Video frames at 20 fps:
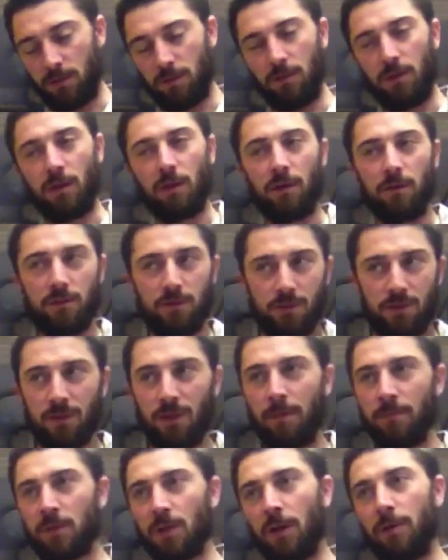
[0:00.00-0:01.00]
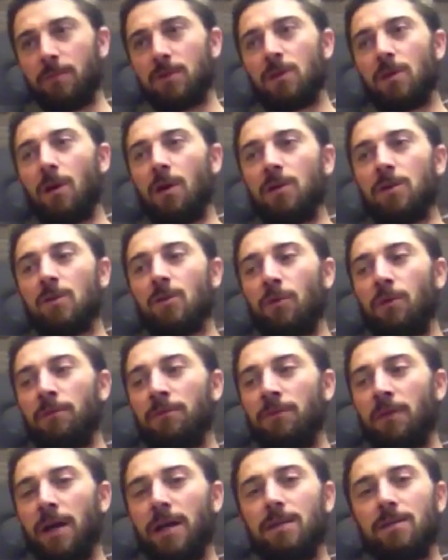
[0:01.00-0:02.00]
you know, sometimes goes through
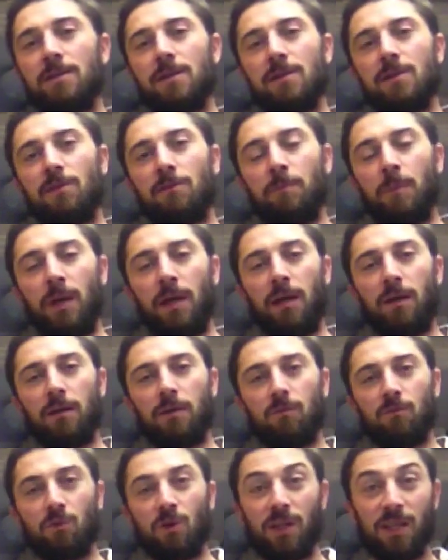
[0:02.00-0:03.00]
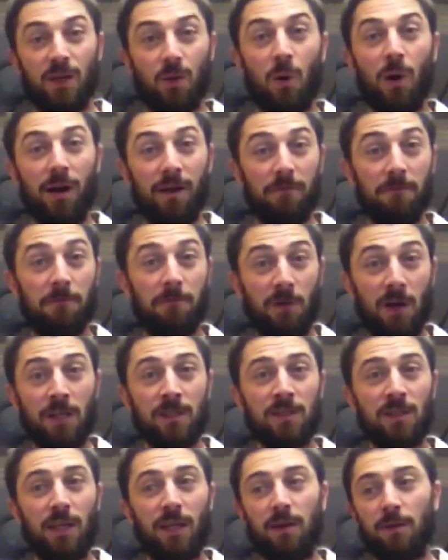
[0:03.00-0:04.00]
phases of being really quite
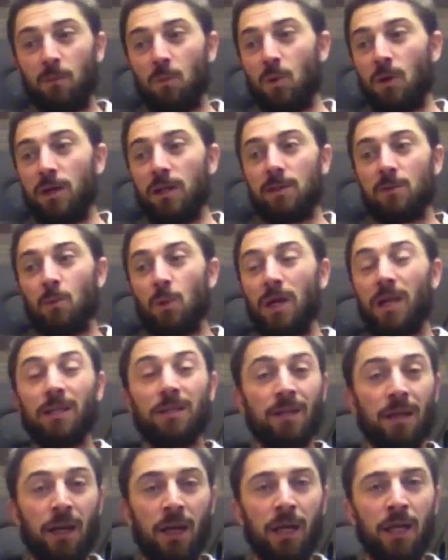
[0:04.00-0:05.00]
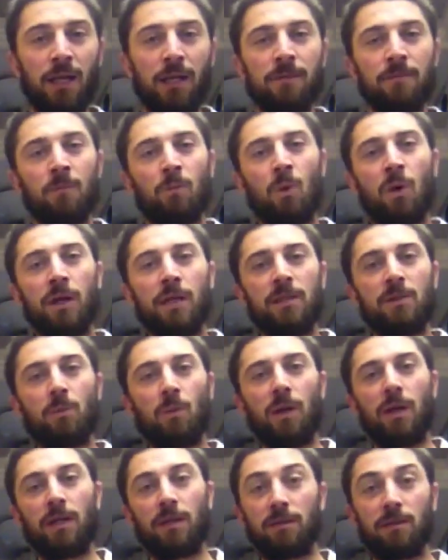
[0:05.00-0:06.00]
fussy at what he's willing to eat and what he's
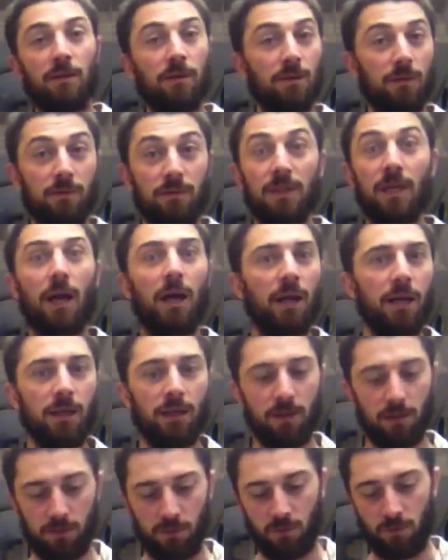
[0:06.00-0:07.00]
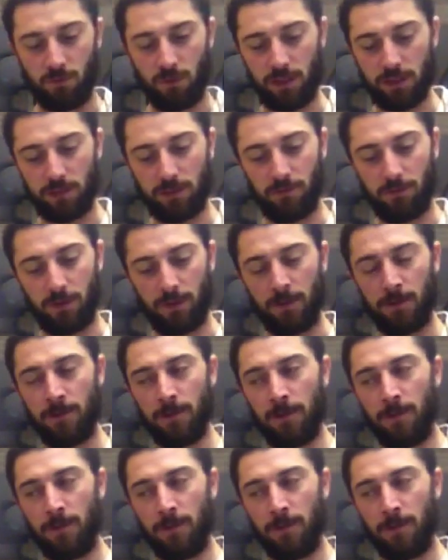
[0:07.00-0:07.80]
willing to take and all the rest of it.